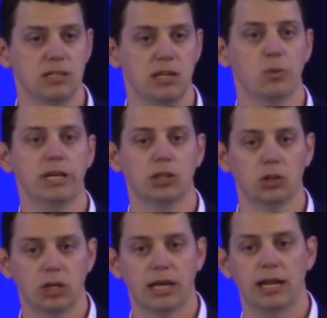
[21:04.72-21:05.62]
then we can
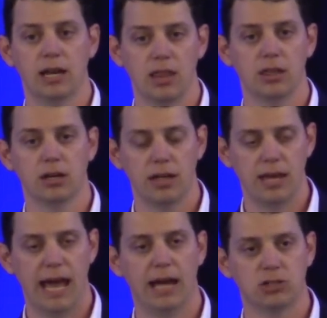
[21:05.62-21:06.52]
look at
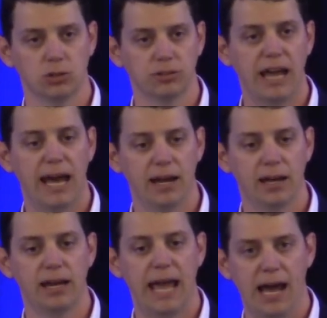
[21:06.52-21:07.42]
the actual
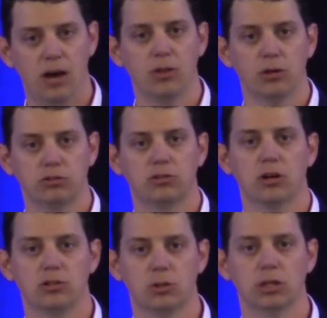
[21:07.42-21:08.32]
data and how those
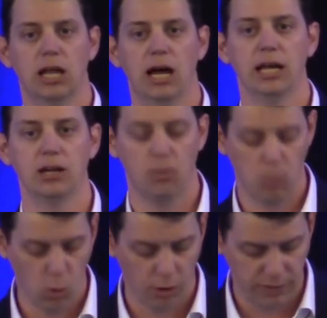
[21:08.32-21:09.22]
start to align on
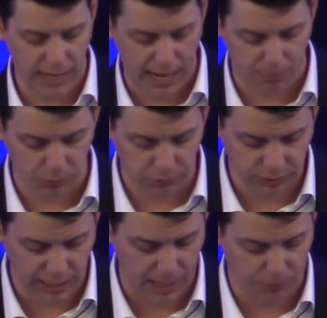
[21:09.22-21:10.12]
more of an apples
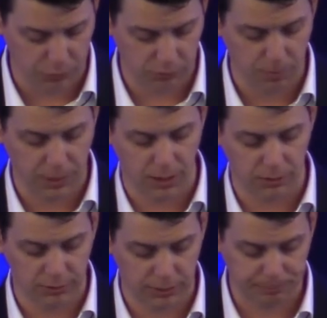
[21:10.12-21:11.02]
to apples
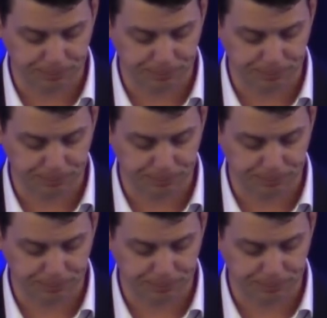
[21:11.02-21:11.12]
comparison.